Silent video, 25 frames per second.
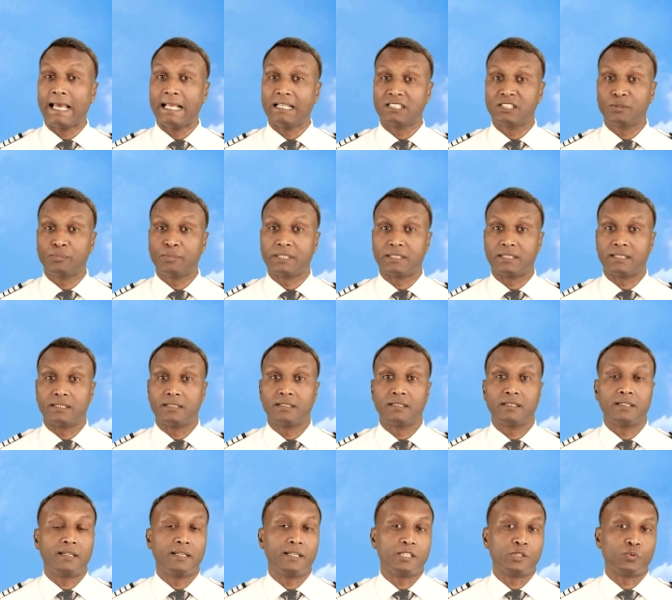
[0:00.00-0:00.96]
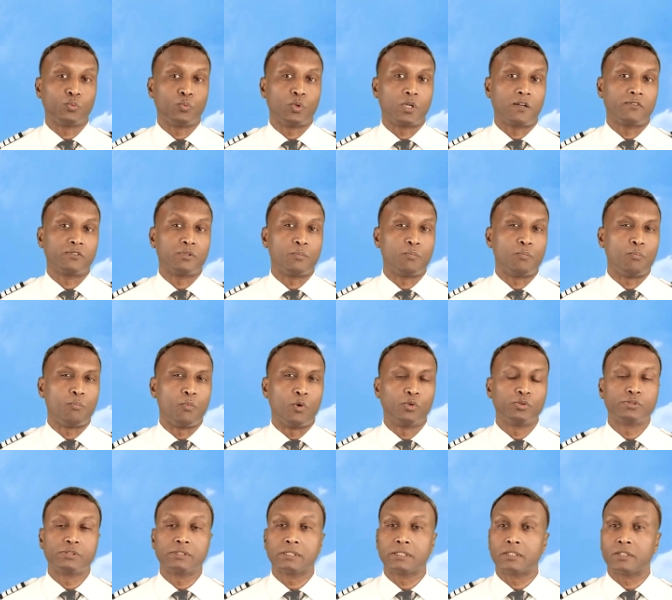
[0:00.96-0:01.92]
The altimeter is one of the
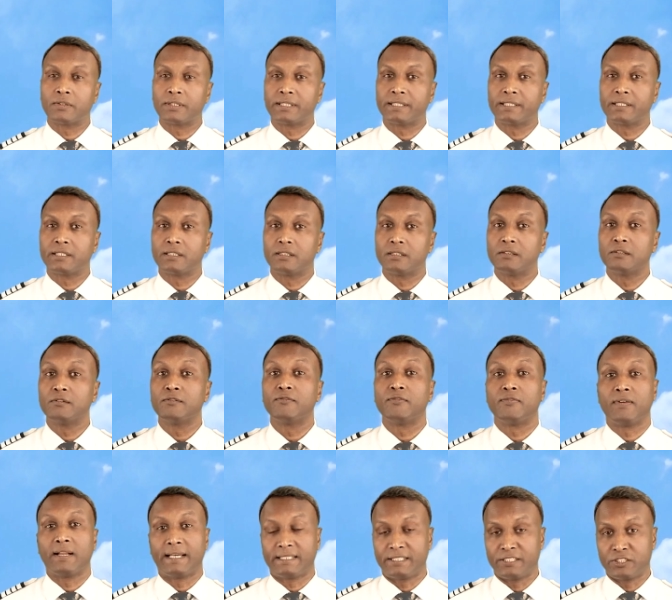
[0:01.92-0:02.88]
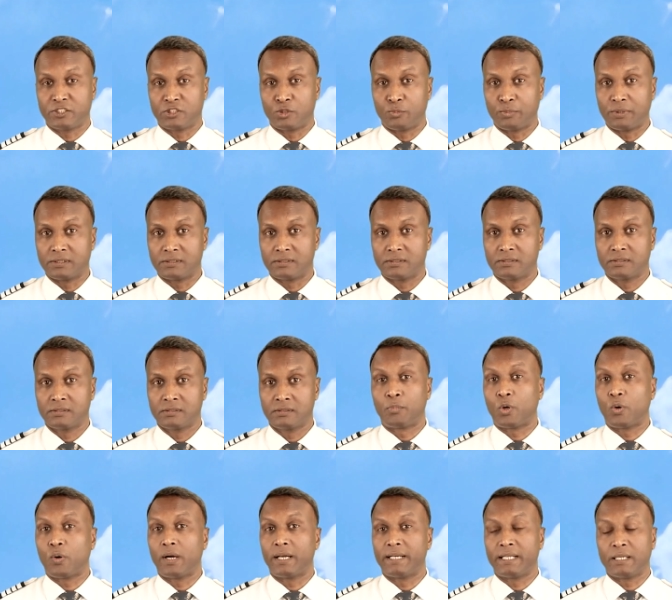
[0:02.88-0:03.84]
most critical flight instruments,
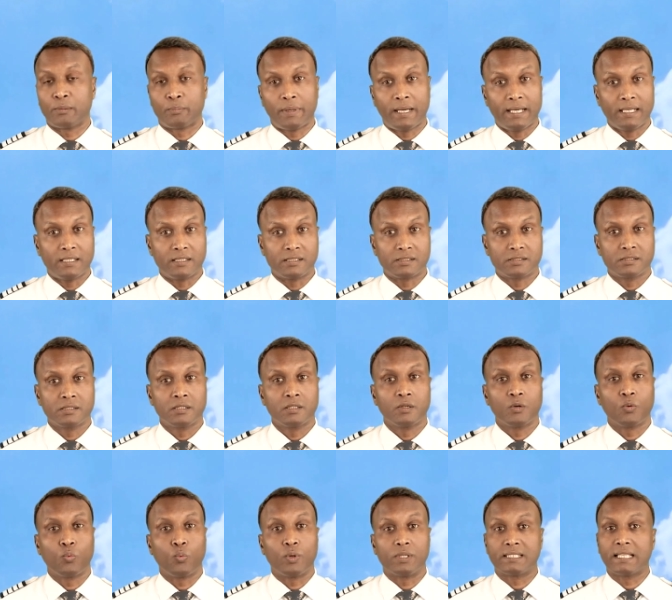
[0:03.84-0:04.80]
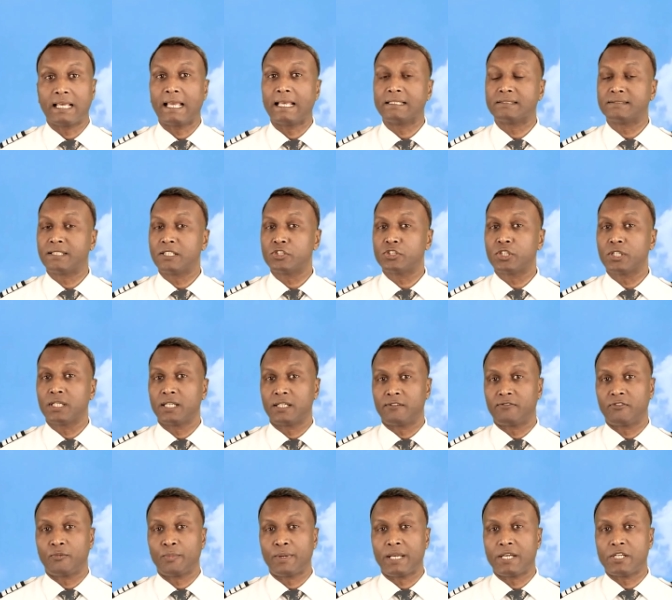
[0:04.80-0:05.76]
providing pilots with essential
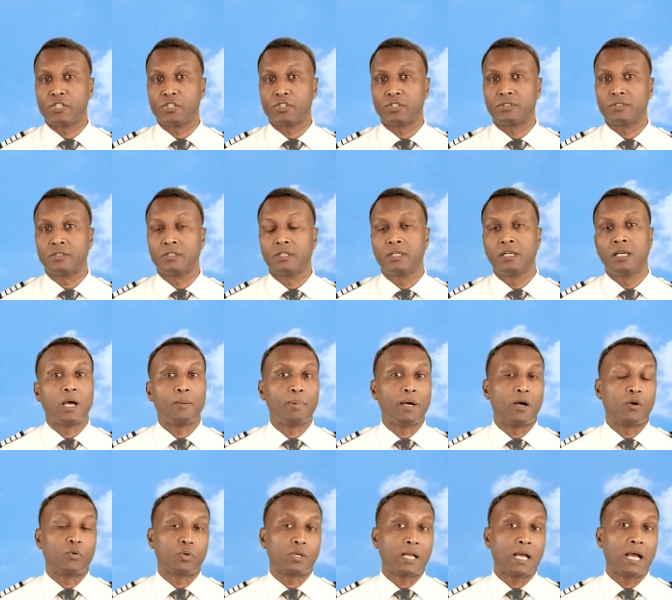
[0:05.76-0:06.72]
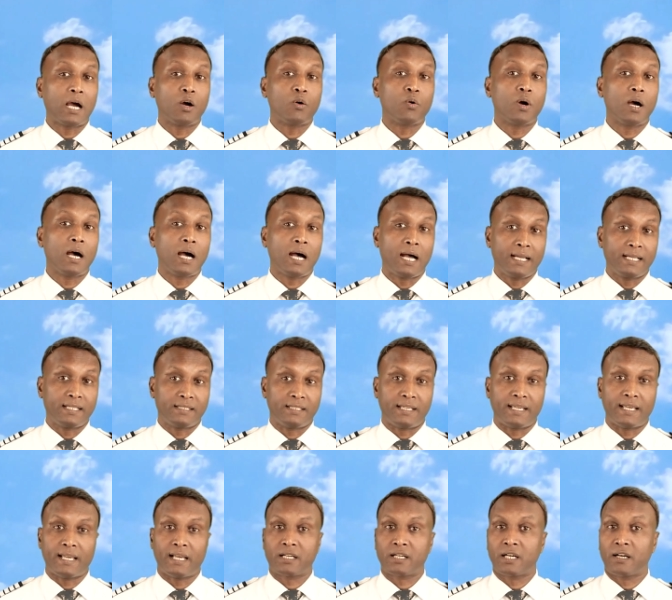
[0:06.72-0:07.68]
information about how high
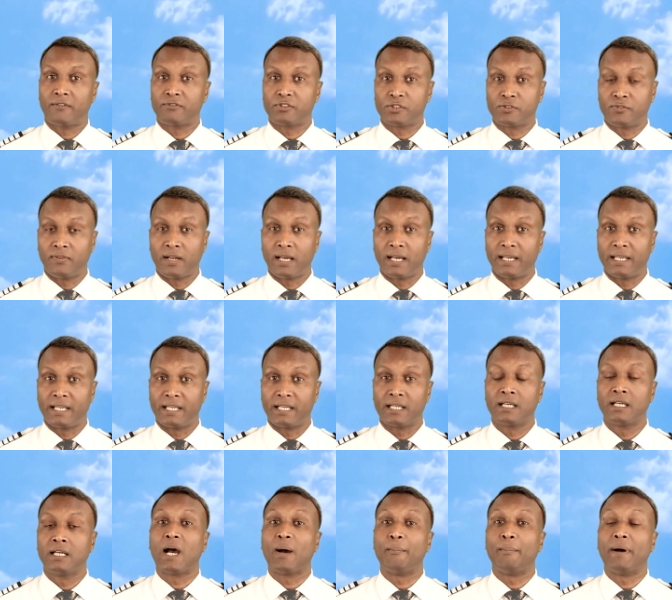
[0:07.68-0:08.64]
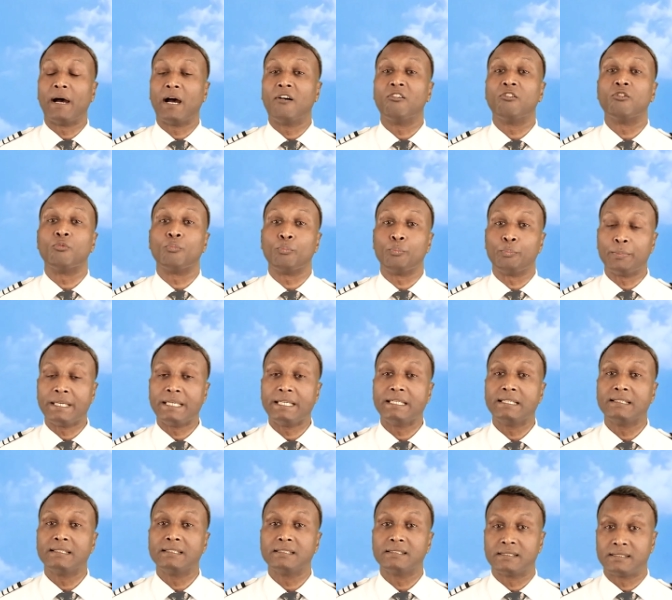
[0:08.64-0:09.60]
the aircraft is flying above
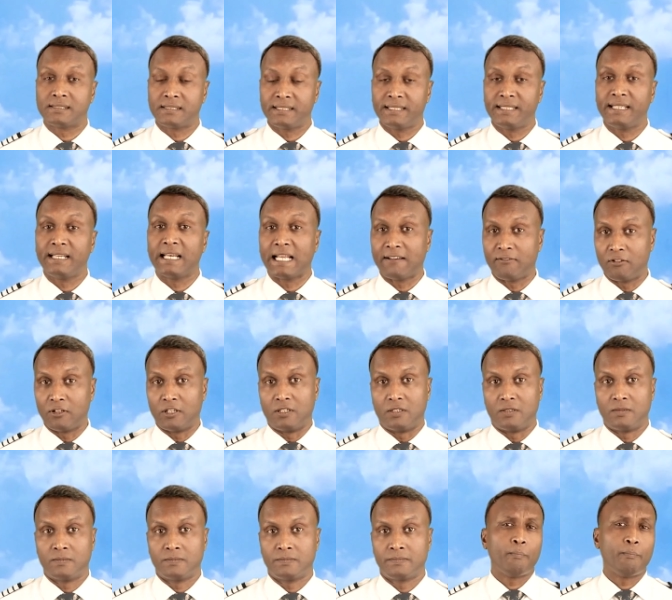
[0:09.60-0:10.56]
mean sea level.